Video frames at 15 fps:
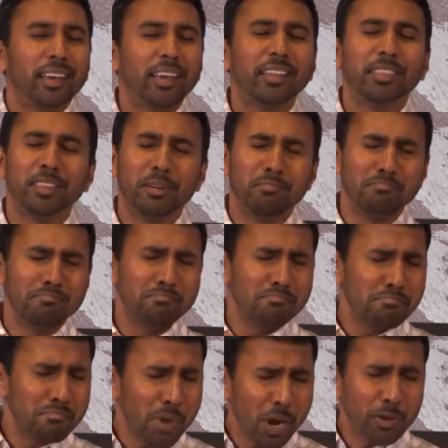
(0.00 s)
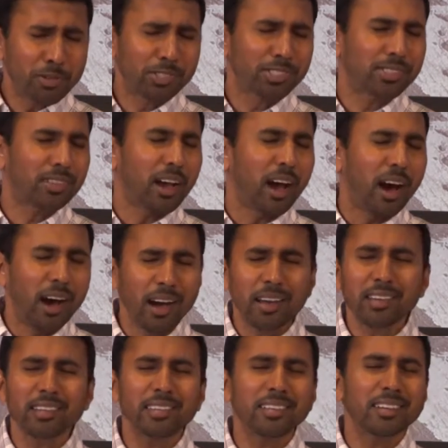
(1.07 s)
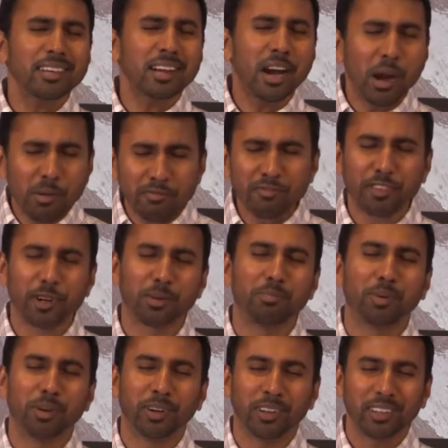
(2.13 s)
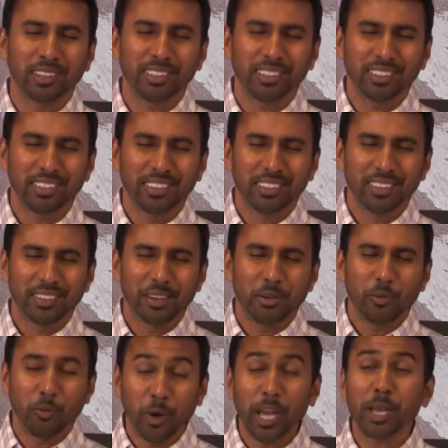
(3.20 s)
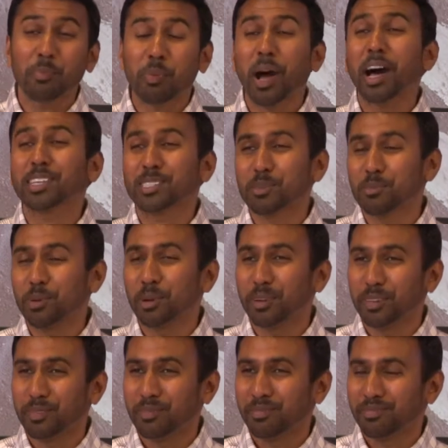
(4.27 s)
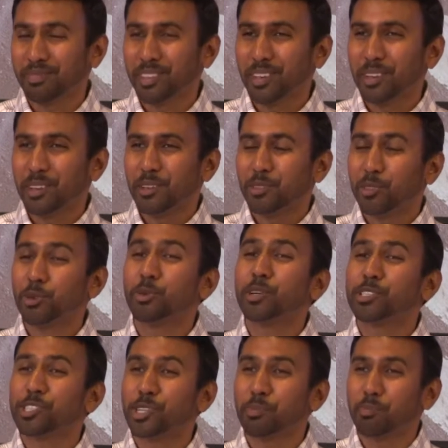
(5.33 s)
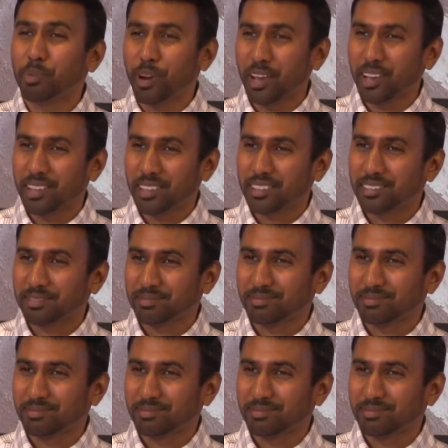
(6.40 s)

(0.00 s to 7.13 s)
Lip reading: in the most uncomfortable way possible, through a shipwreck.